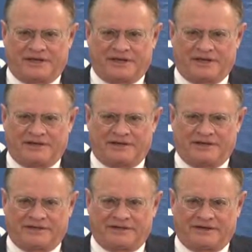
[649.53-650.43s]

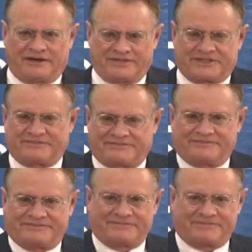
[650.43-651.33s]
Obviously,
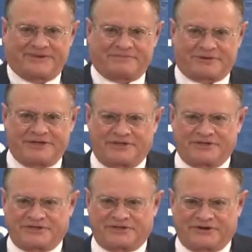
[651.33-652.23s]
you get pretty
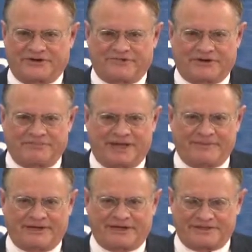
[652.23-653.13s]
good security of
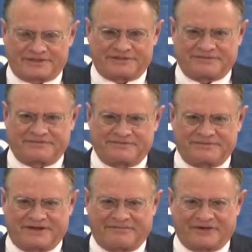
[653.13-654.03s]
repayment unless
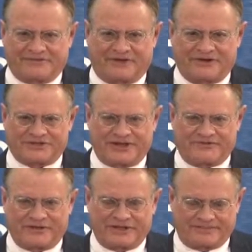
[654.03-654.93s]
the government defaults on
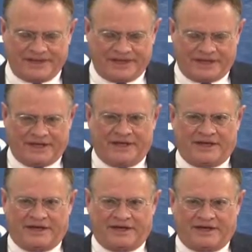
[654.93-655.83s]
everything.
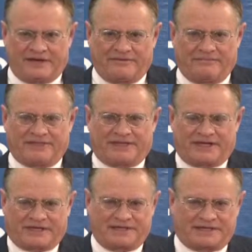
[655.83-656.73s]
But
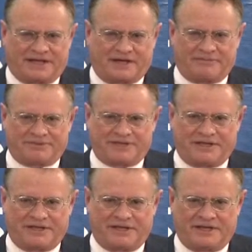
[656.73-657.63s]
that has helped
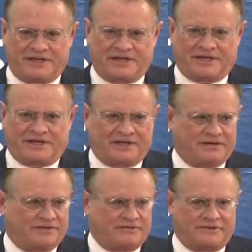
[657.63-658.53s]

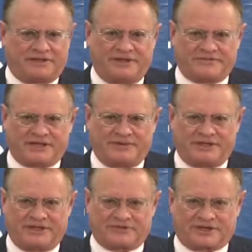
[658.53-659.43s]
relieve some of
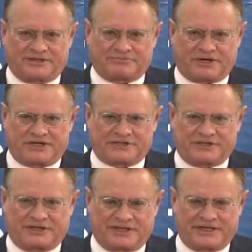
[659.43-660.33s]
the interest pressure
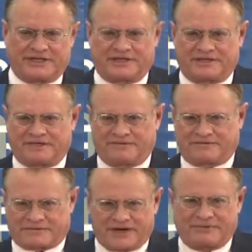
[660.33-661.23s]
and try